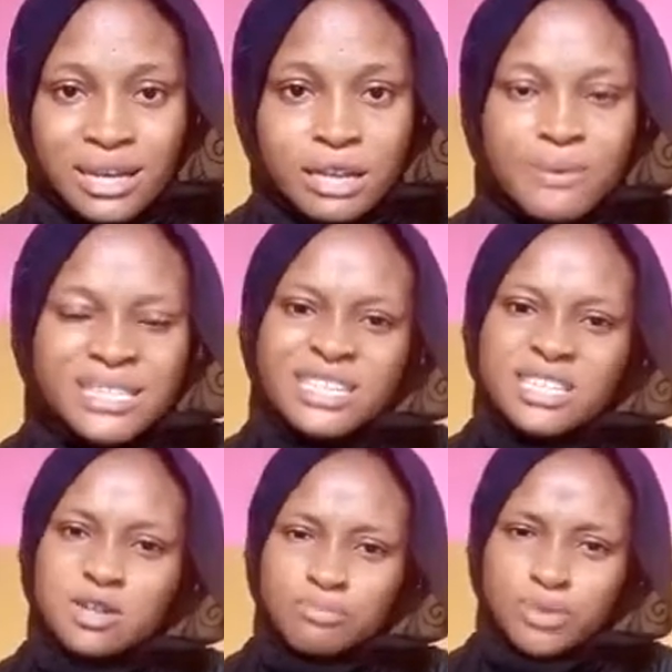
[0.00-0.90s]
the person is
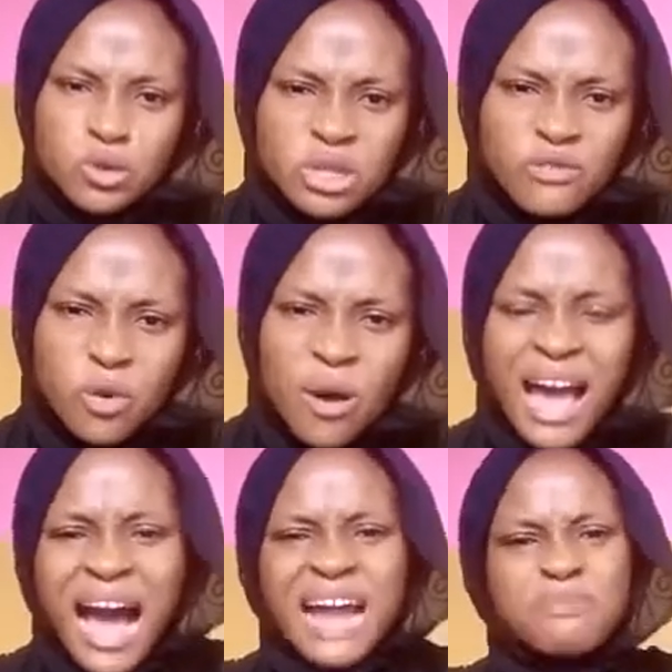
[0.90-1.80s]
not beautiful
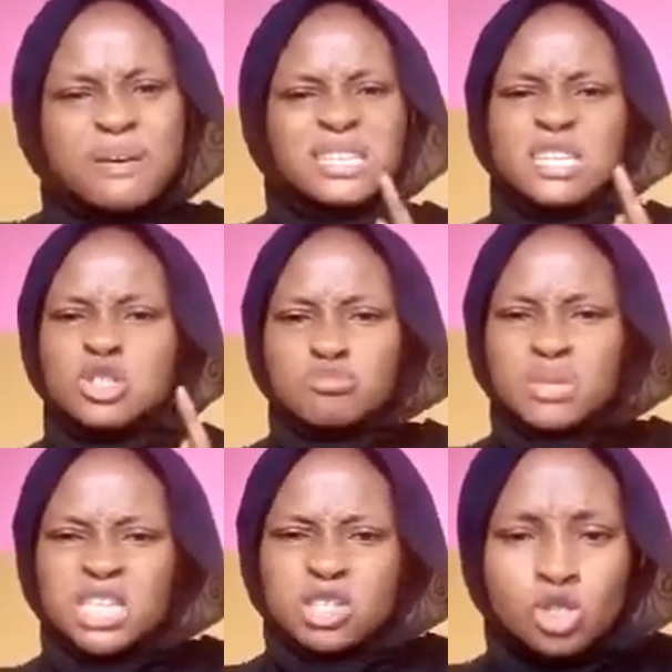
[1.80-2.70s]
and the person needs to be
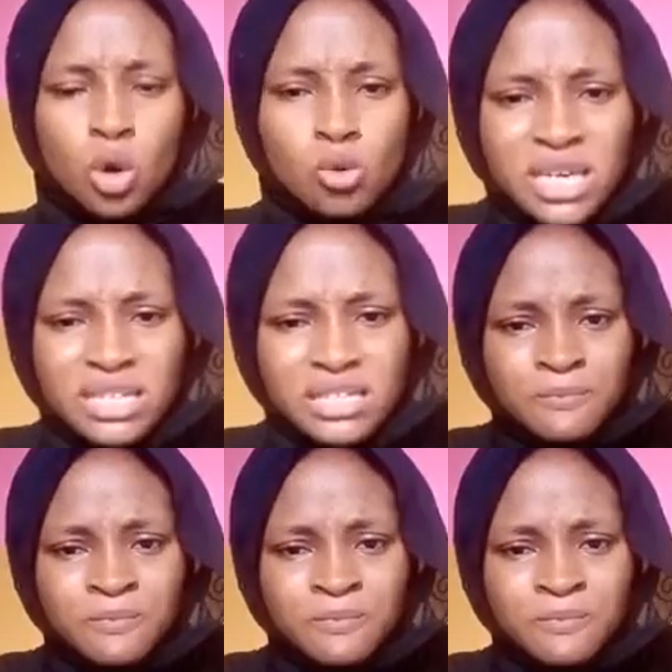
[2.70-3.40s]
insulted.